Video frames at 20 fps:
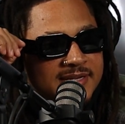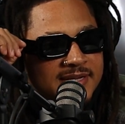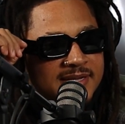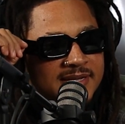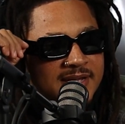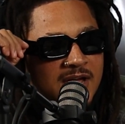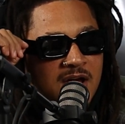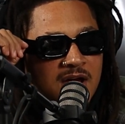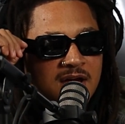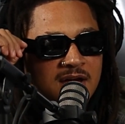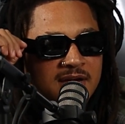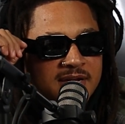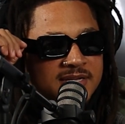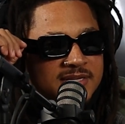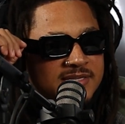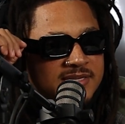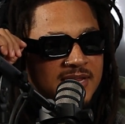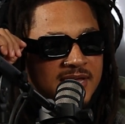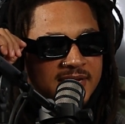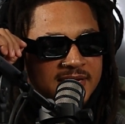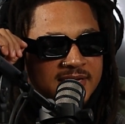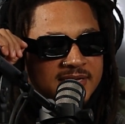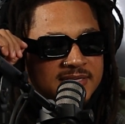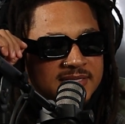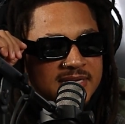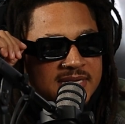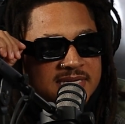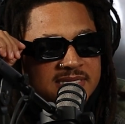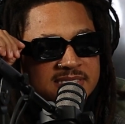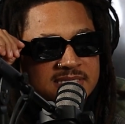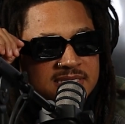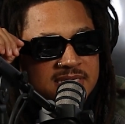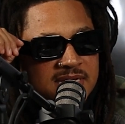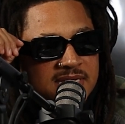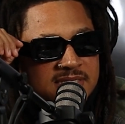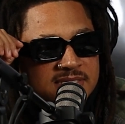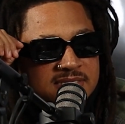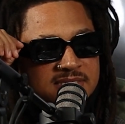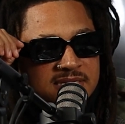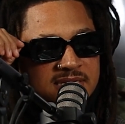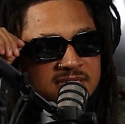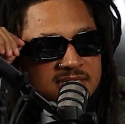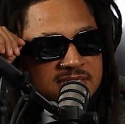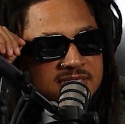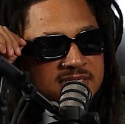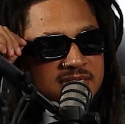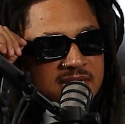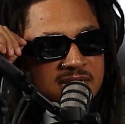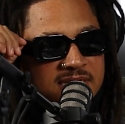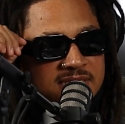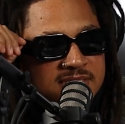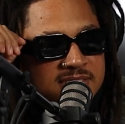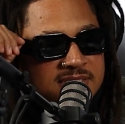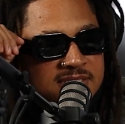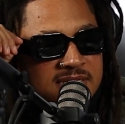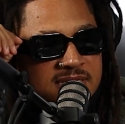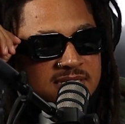Yeah, he's easy like 6'6".